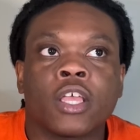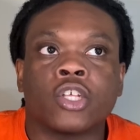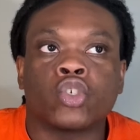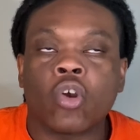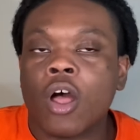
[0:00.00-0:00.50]

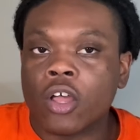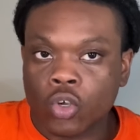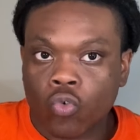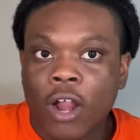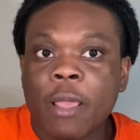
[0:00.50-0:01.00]
draw a
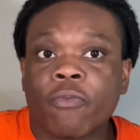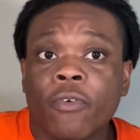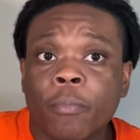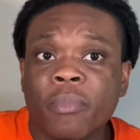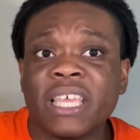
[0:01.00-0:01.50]
gripe
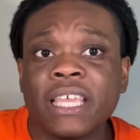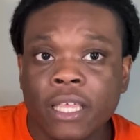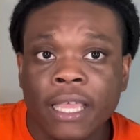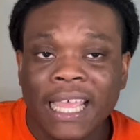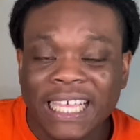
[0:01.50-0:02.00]
from me
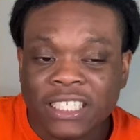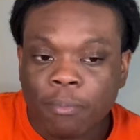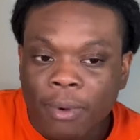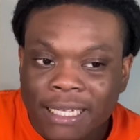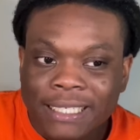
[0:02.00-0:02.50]
as
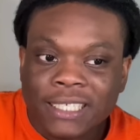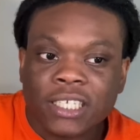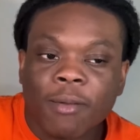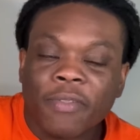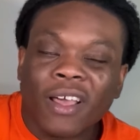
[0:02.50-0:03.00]
much as
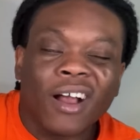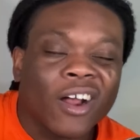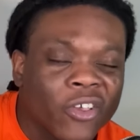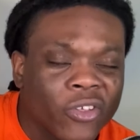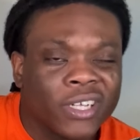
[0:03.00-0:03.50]
some of the
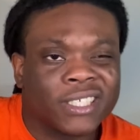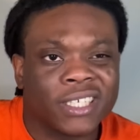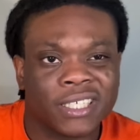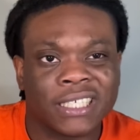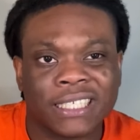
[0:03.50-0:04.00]
other
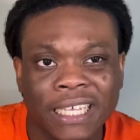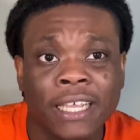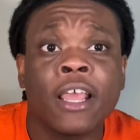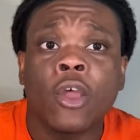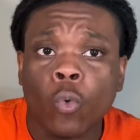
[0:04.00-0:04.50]
decisions
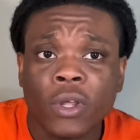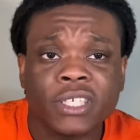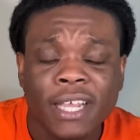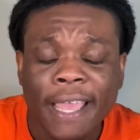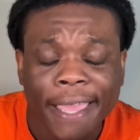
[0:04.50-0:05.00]
did, which
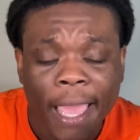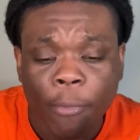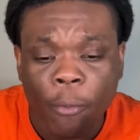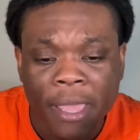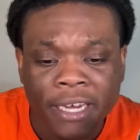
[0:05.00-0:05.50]
Dan
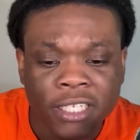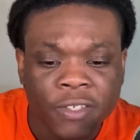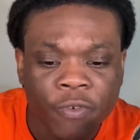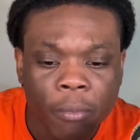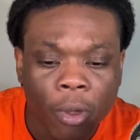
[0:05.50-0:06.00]
Campbell made in this
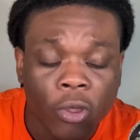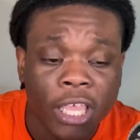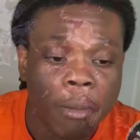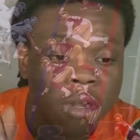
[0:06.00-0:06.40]
football game.